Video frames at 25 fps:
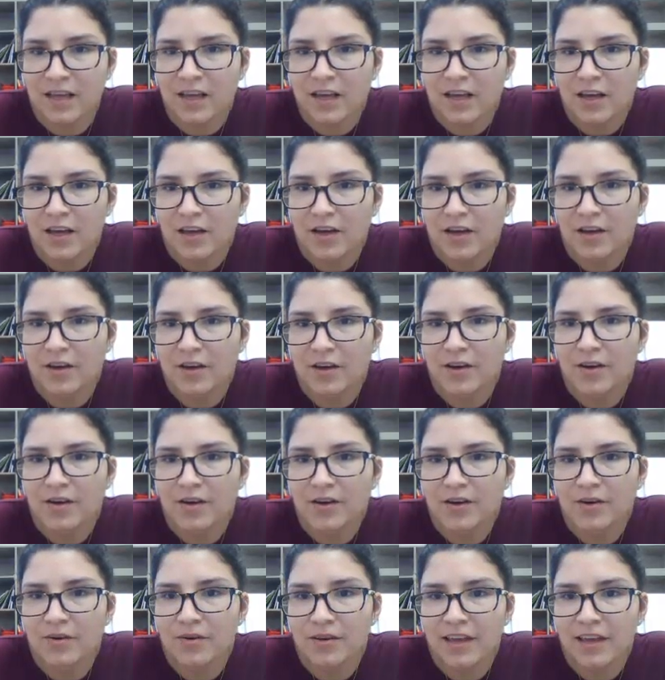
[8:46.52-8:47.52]

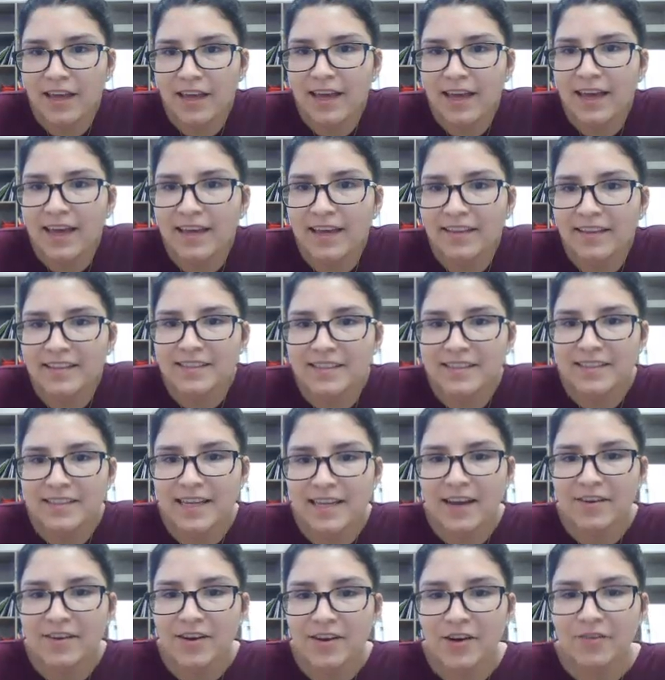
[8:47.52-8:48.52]
Okay, let's now
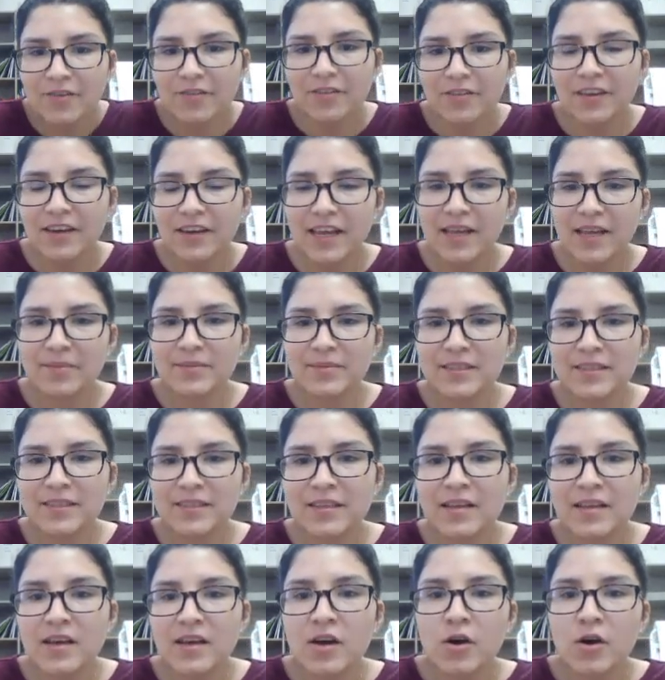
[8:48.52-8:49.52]
go over the names.
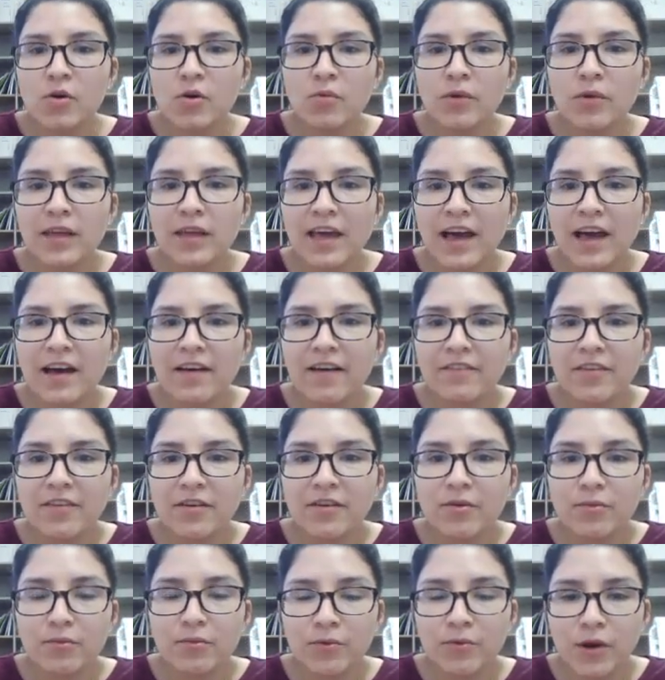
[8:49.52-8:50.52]
We have
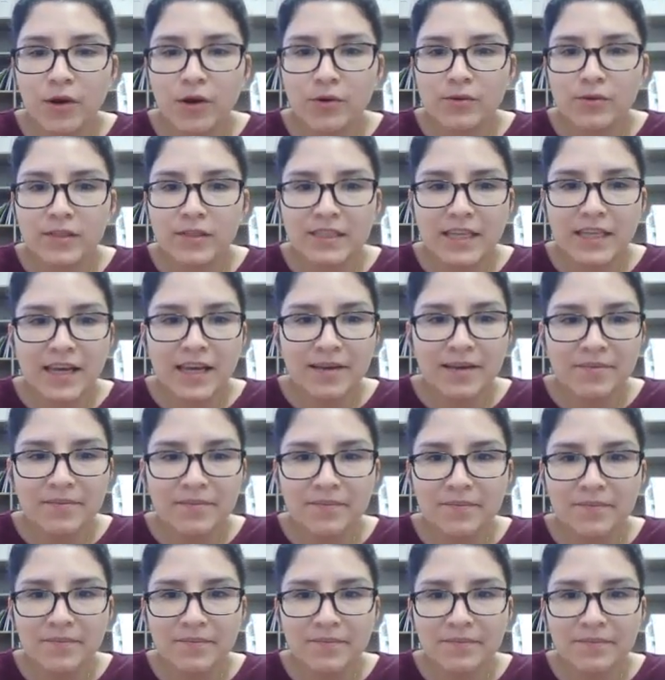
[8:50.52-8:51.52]
Rosa,
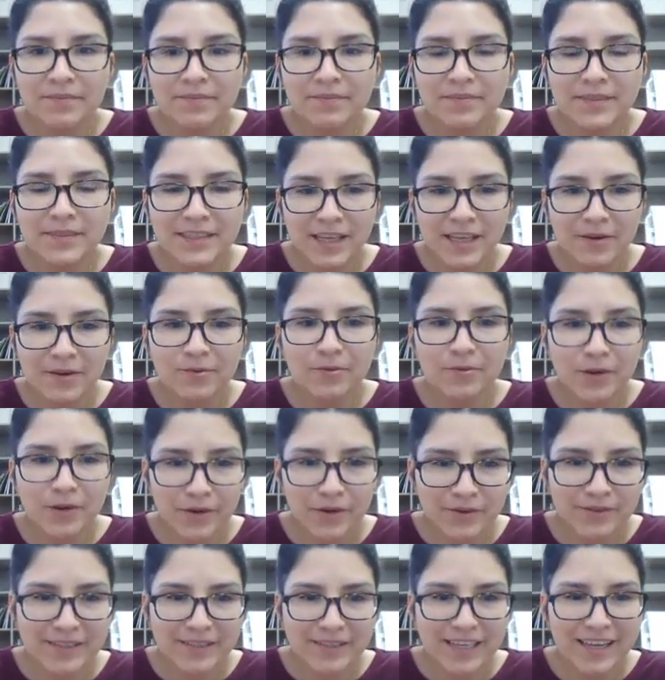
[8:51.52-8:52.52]
say
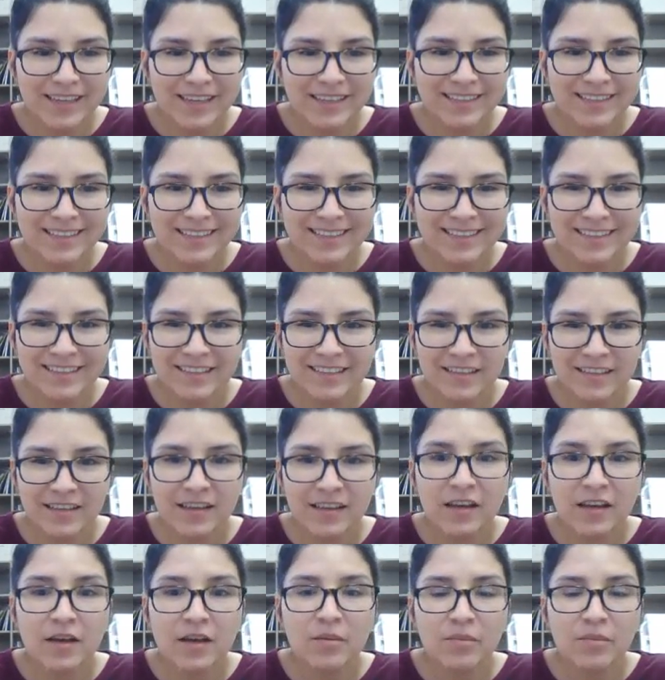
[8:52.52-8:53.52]
Rosa,
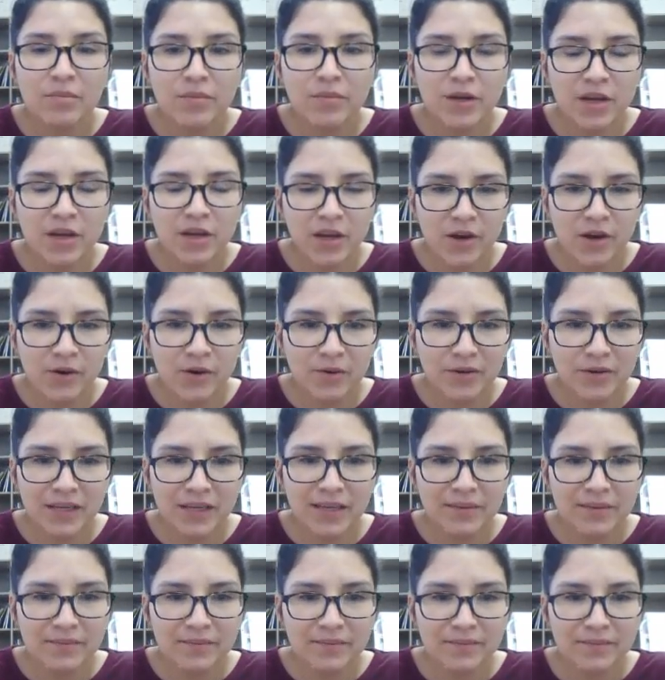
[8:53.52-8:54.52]
Magoni,
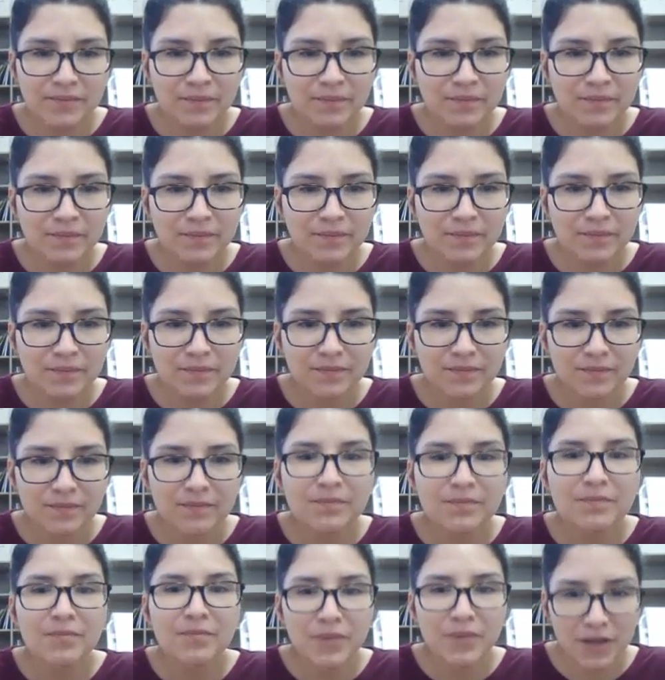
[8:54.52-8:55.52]

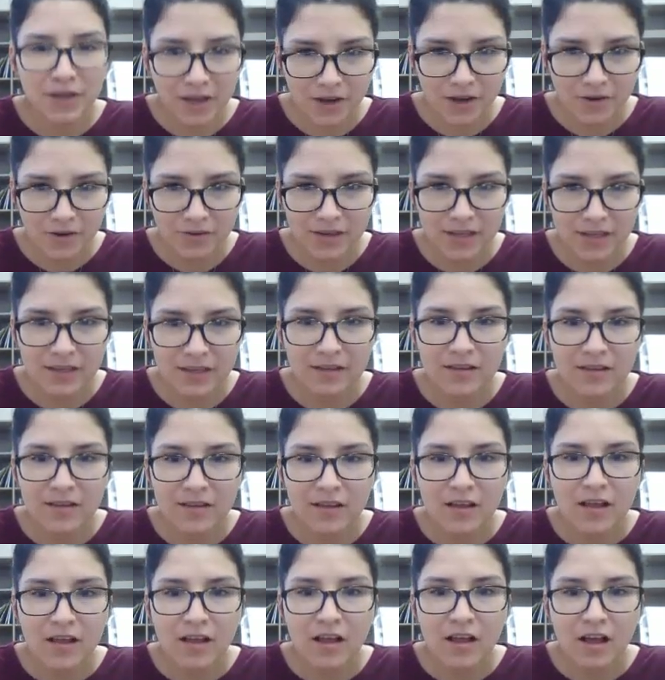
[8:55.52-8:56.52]
Magoni,
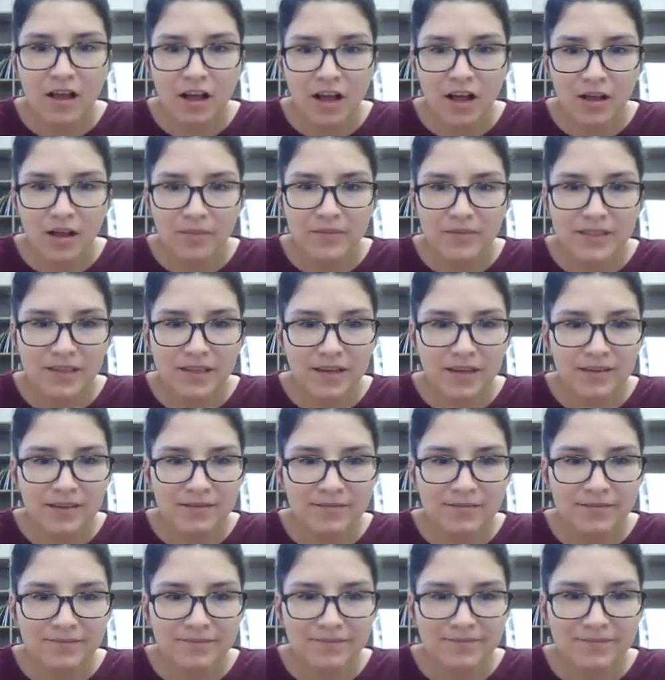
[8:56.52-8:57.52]
Almazan,
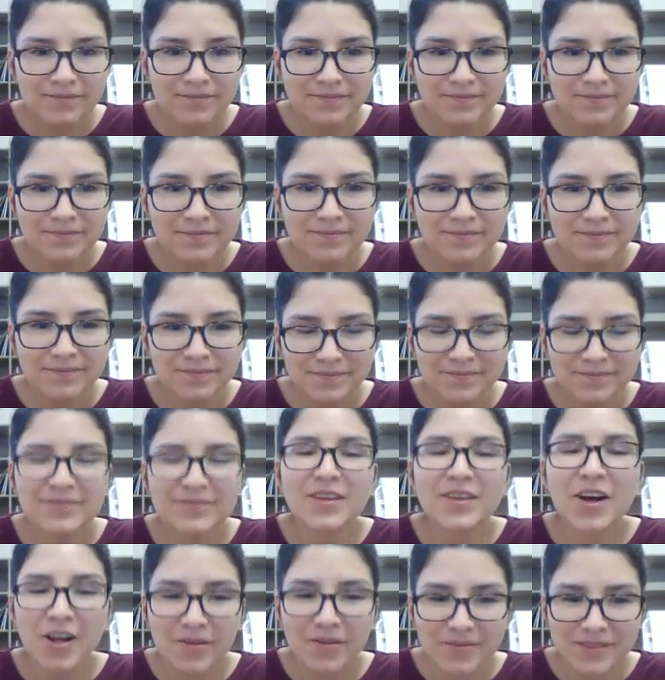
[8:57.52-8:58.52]

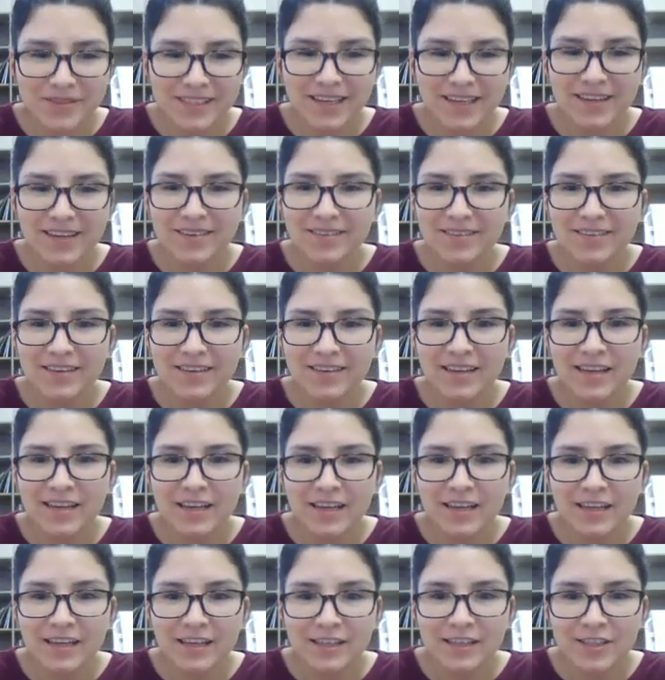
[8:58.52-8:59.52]
Almazan,
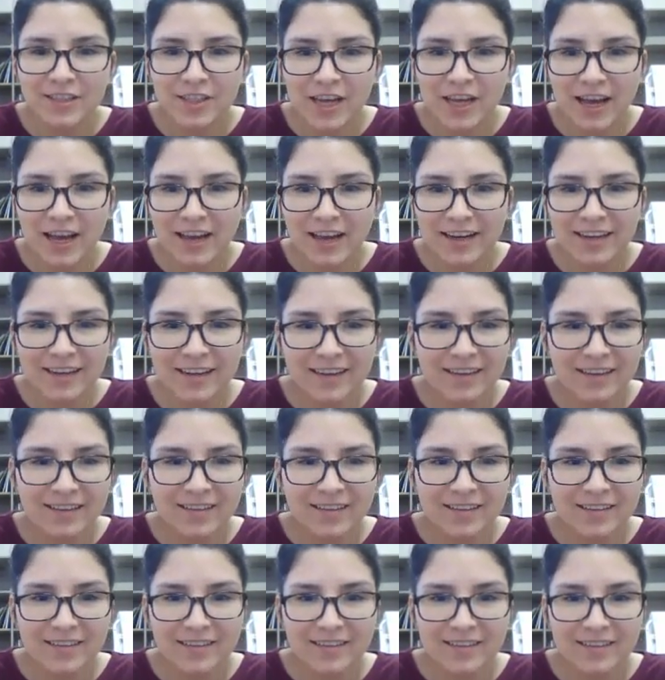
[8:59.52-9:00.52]
Chaddock,
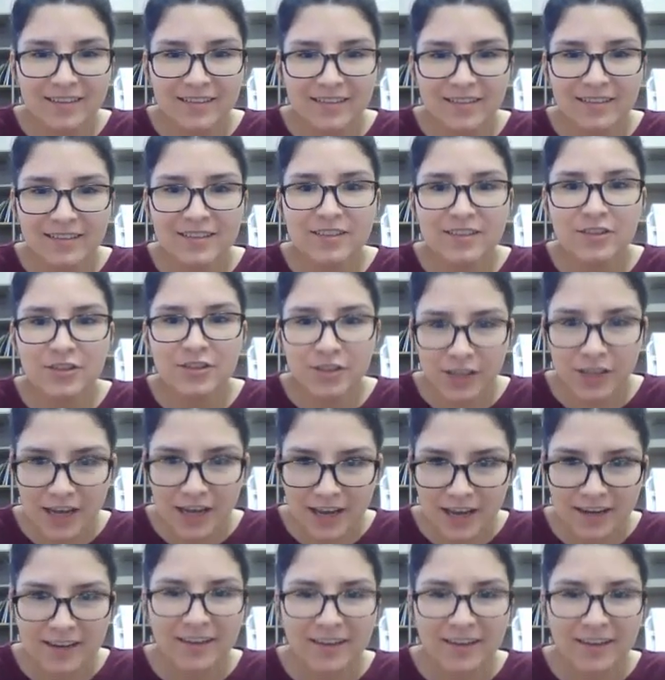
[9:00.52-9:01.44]
Chaddock,